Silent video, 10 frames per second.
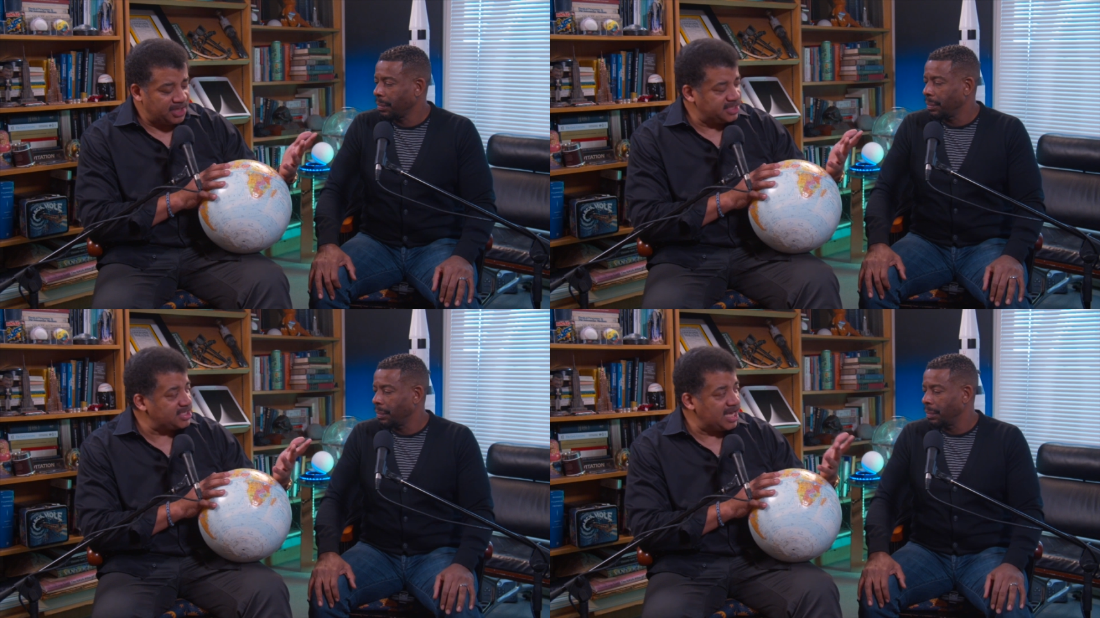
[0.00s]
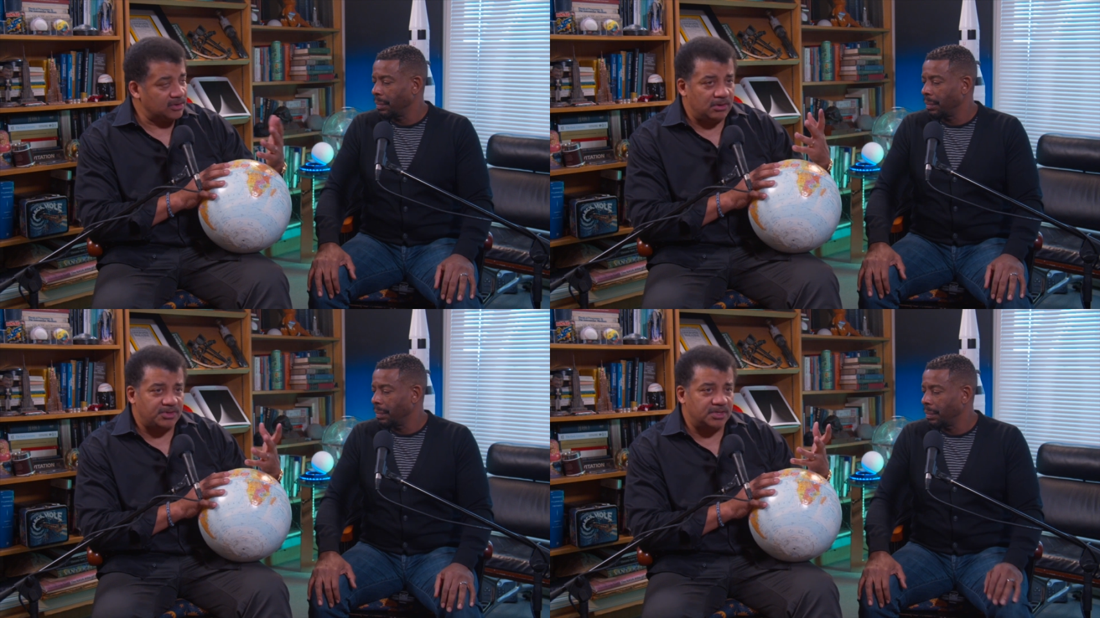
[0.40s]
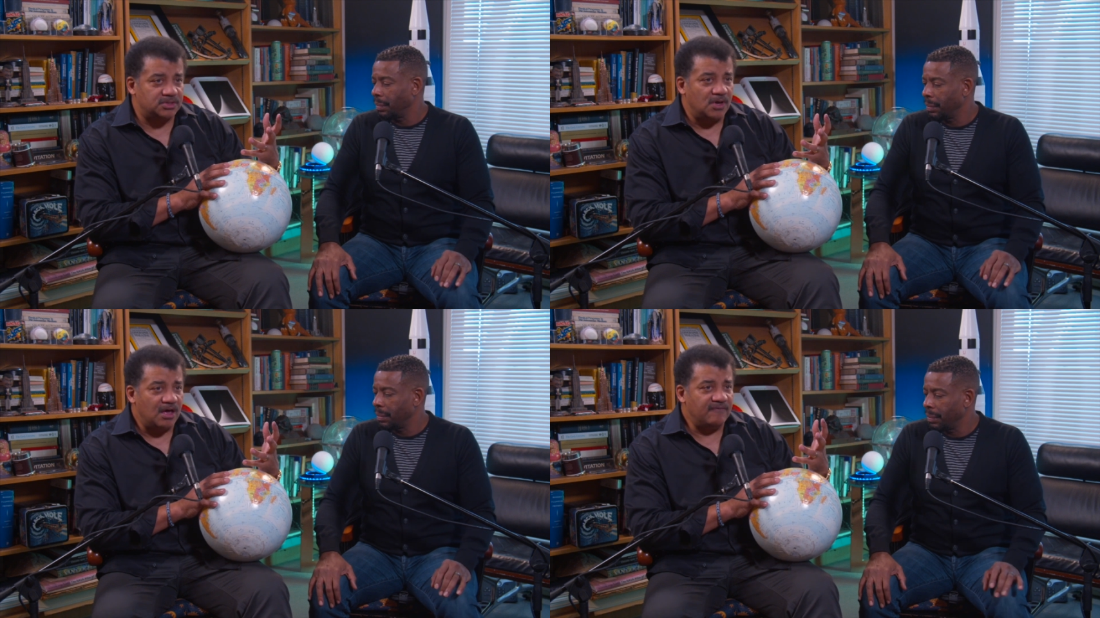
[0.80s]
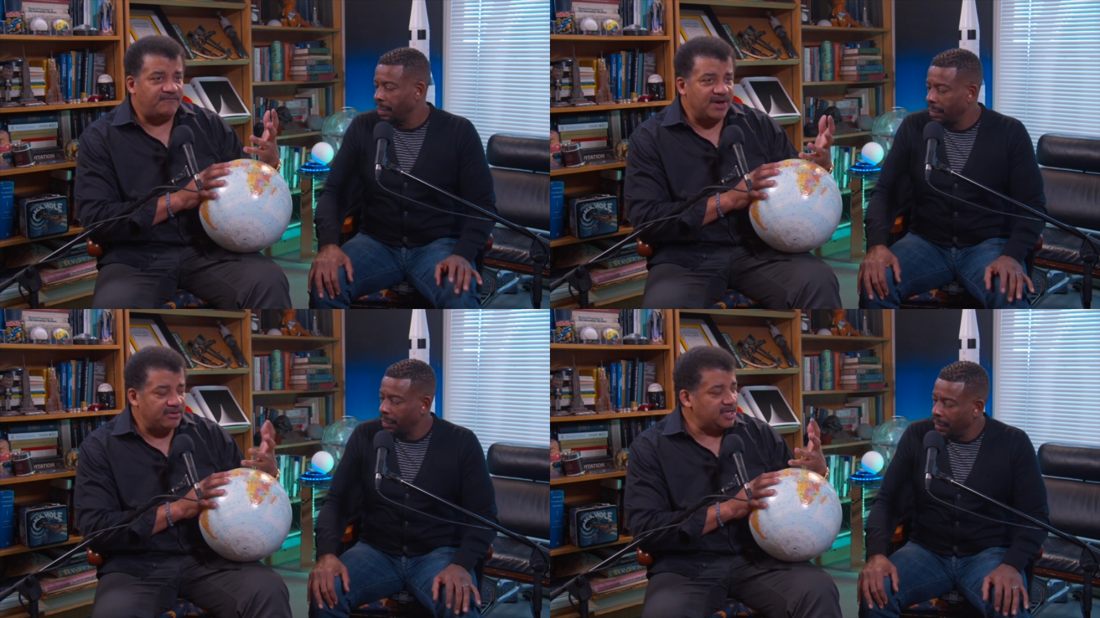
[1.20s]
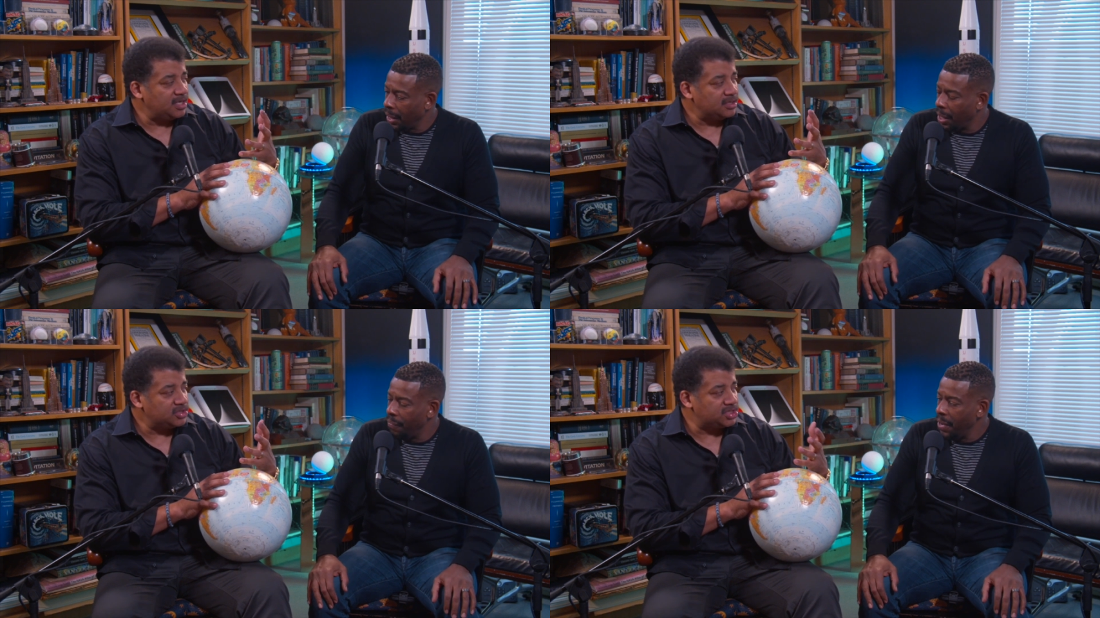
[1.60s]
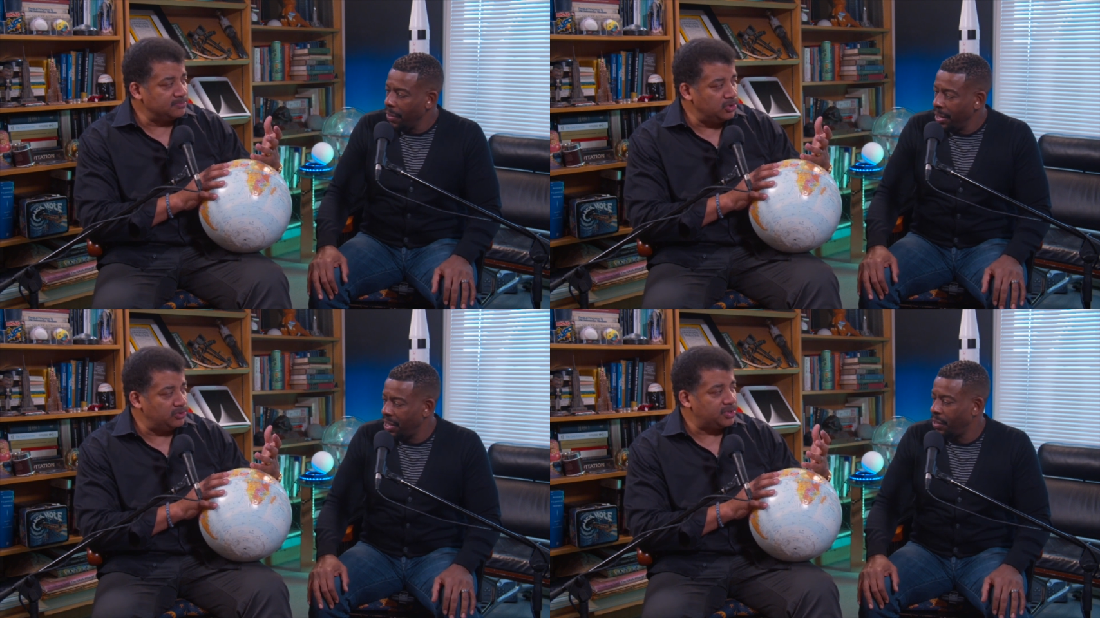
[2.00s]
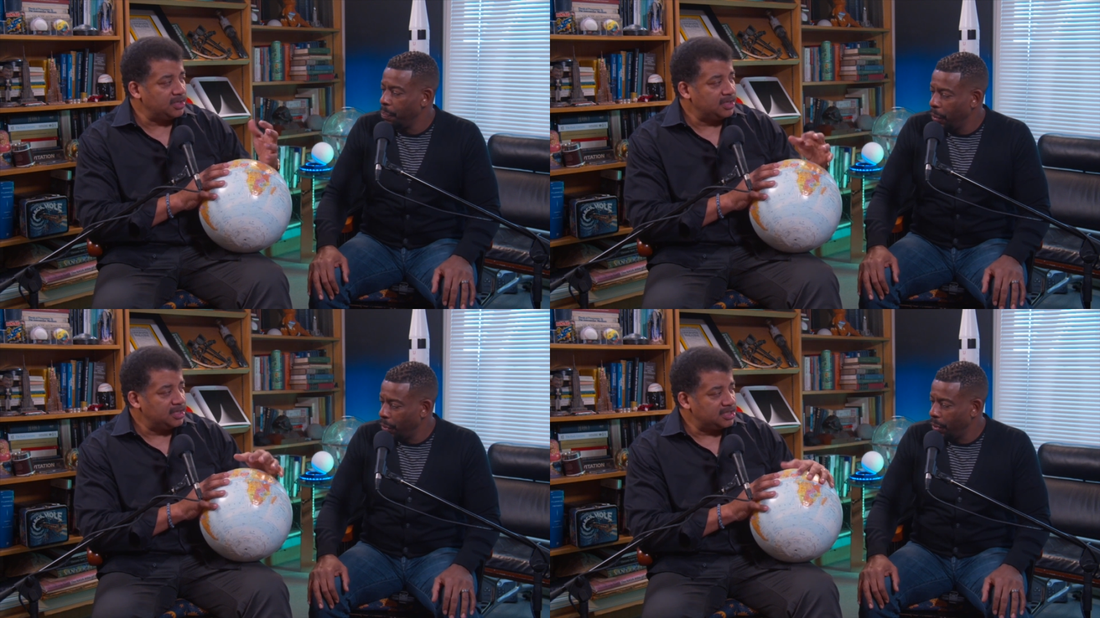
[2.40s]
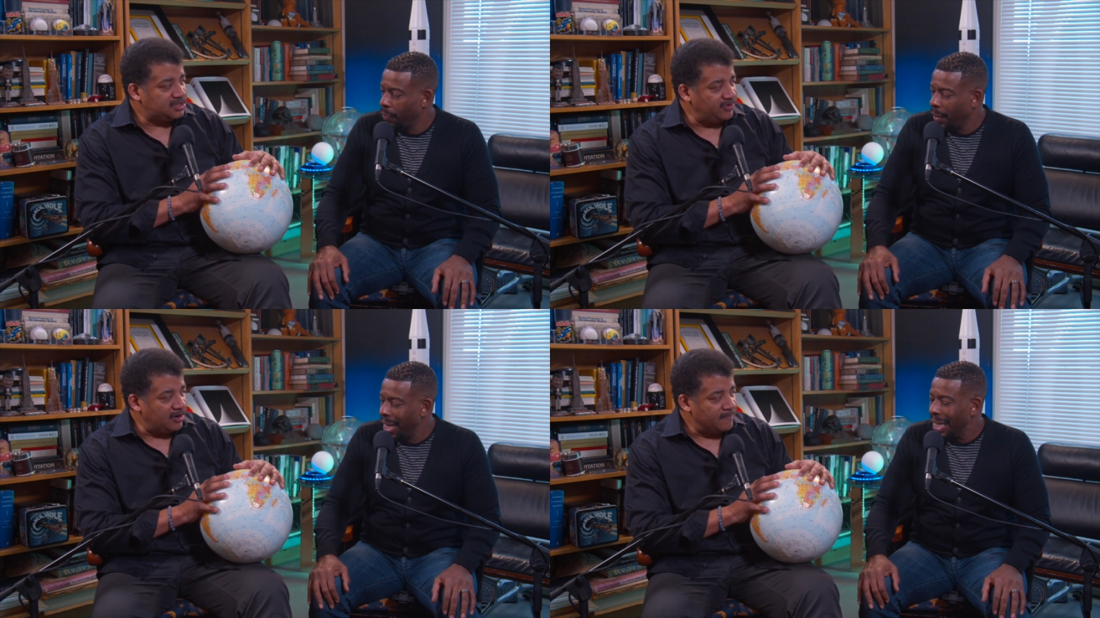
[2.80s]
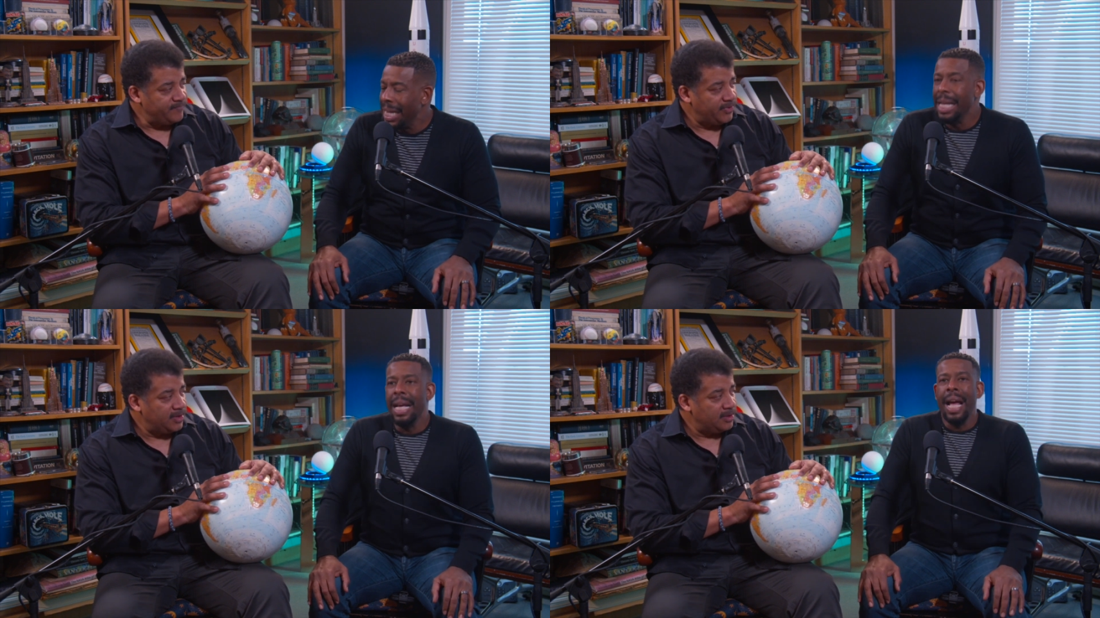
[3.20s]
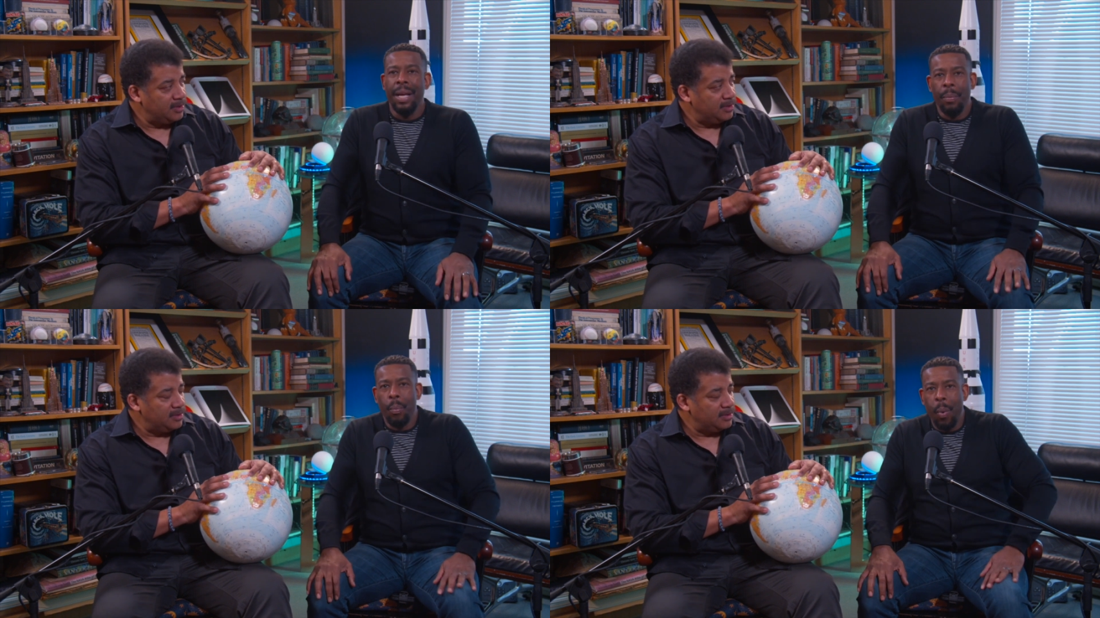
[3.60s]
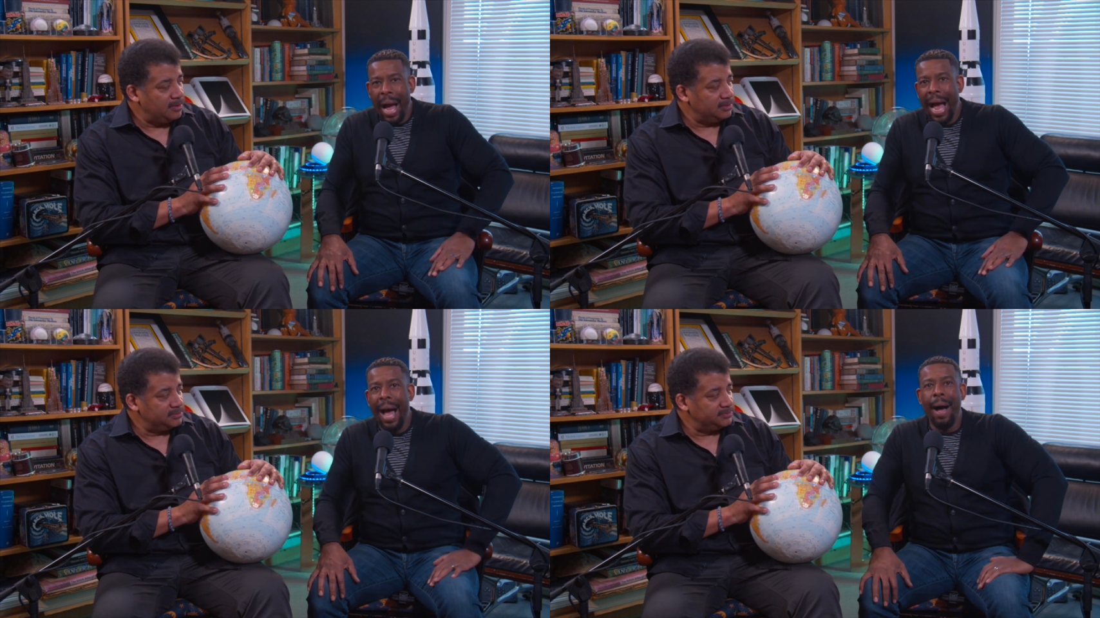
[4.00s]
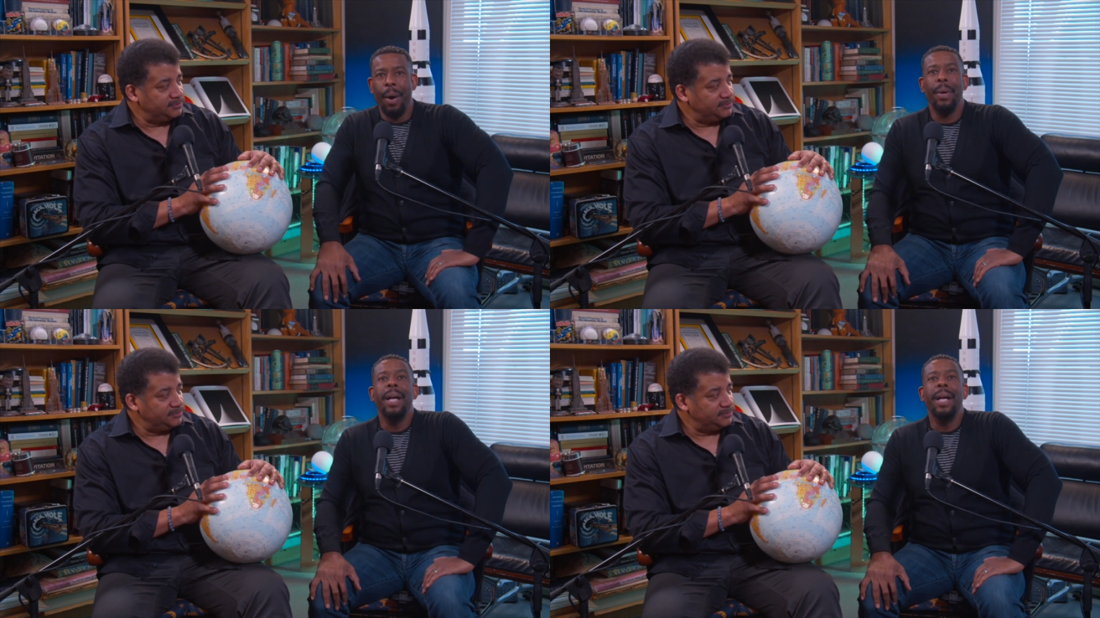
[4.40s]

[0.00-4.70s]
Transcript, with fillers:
Speaker 1: trying to say. Earth is a very a very smooth, smooth sphere.
Speaker 2: Wow.